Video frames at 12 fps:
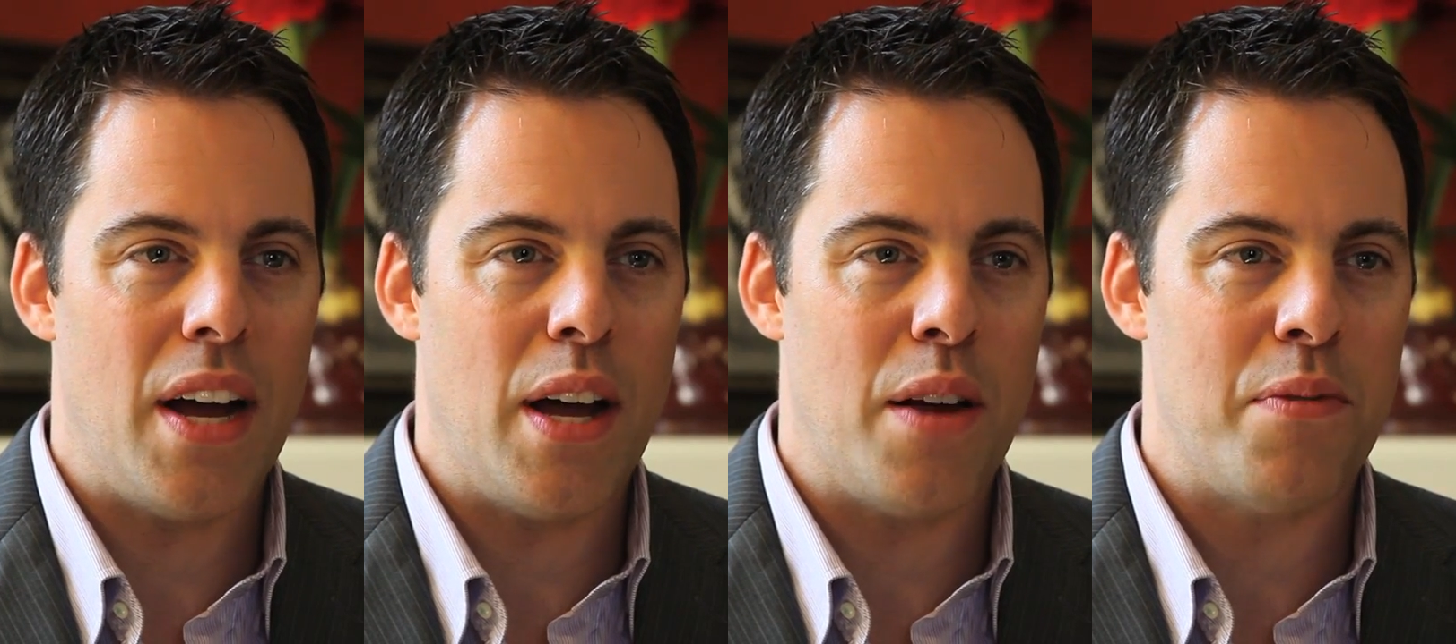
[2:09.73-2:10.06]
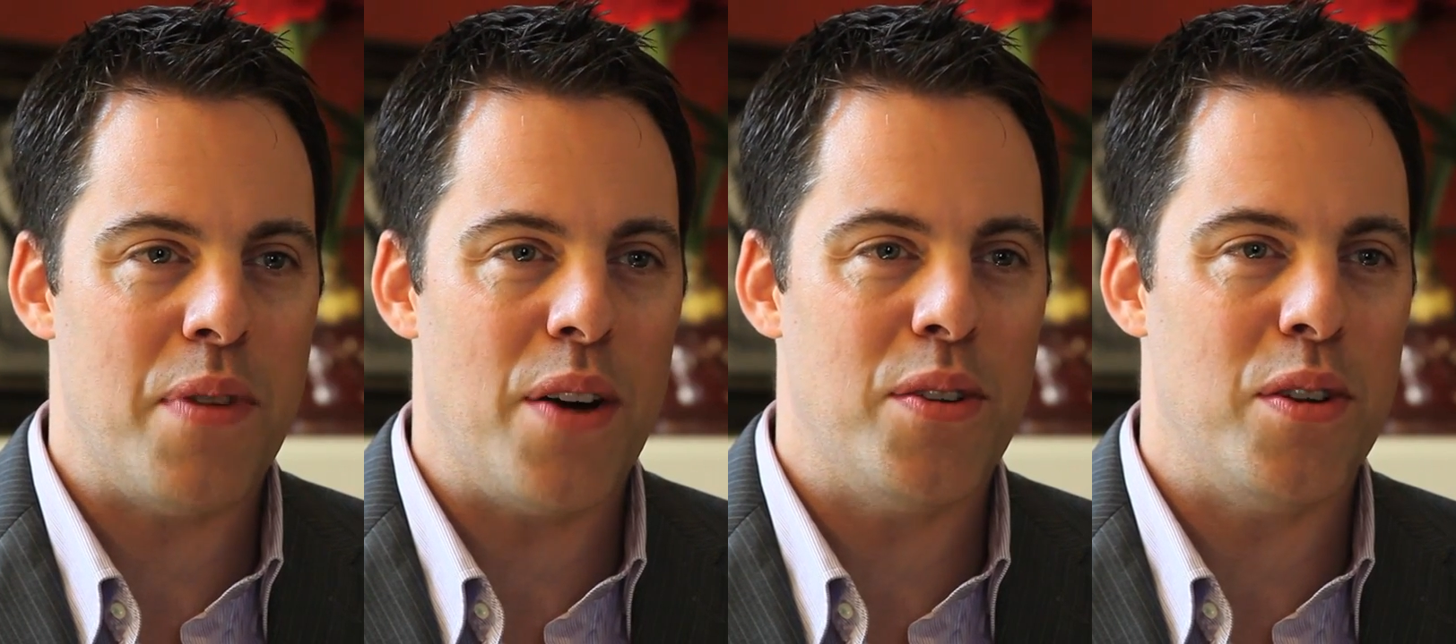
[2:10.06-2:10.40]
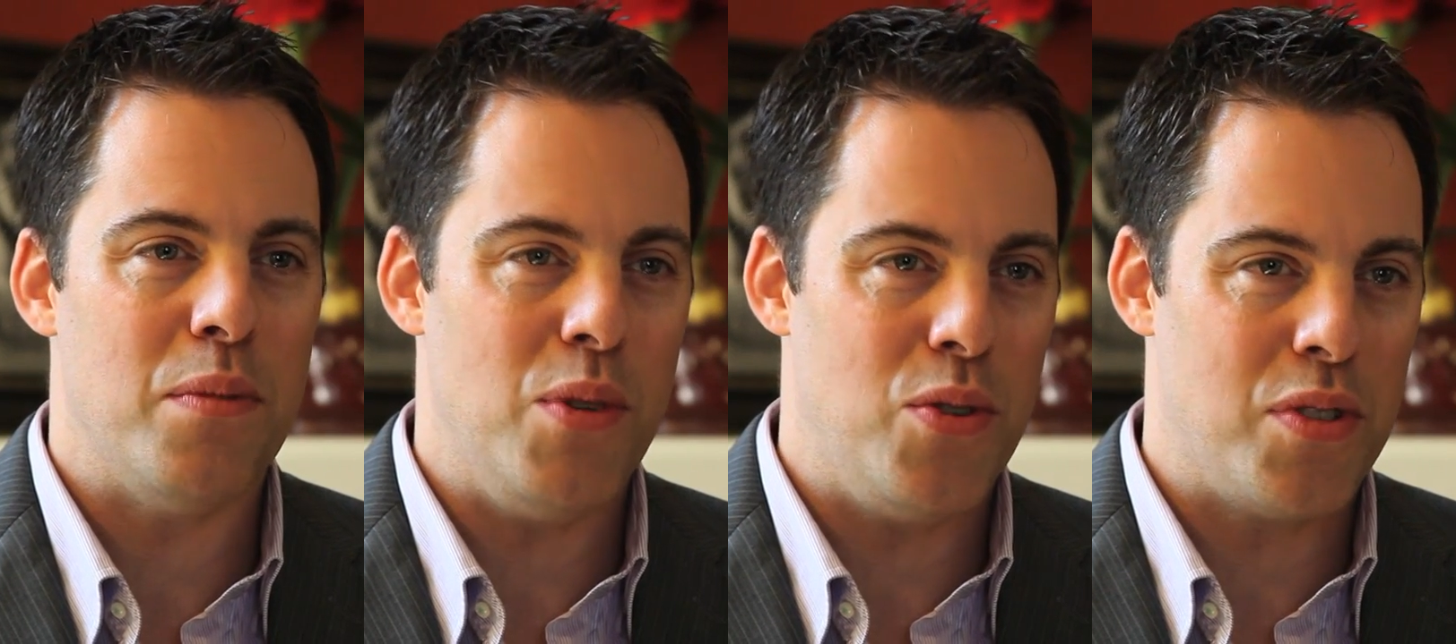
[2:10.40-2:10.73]
I, I, found
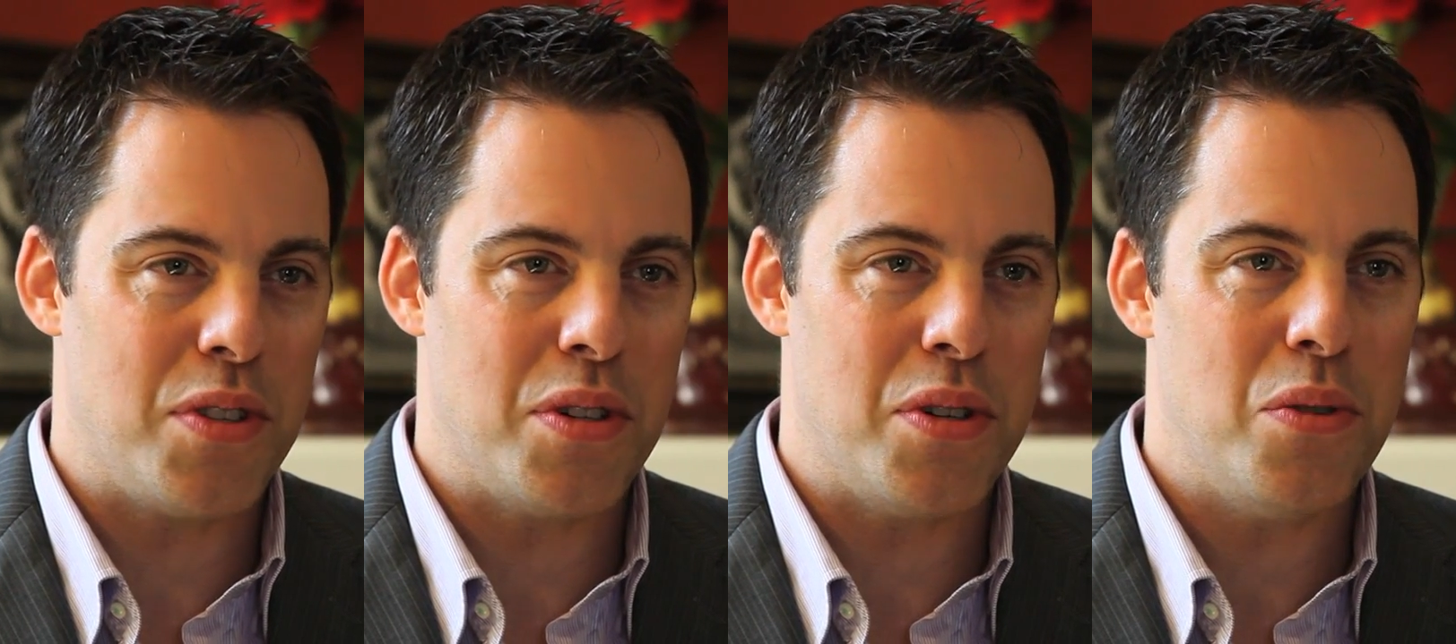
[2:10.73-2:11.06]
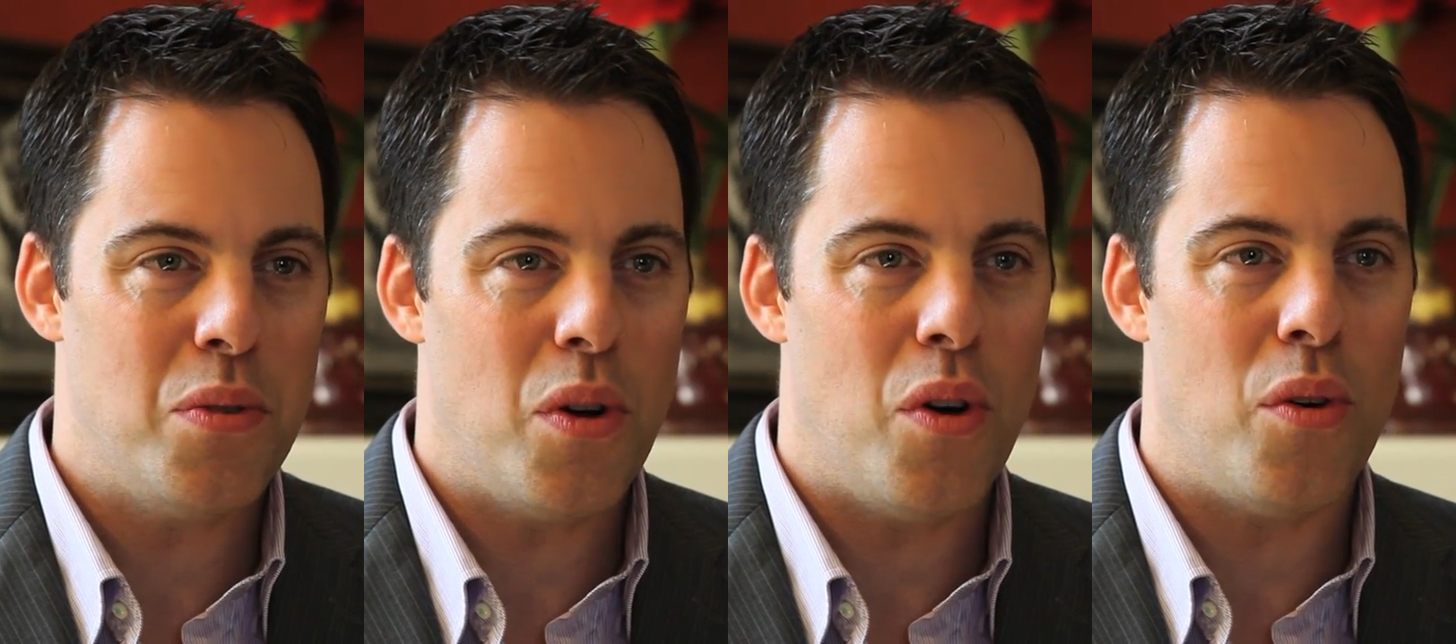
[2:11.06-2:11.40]
it amusing, though,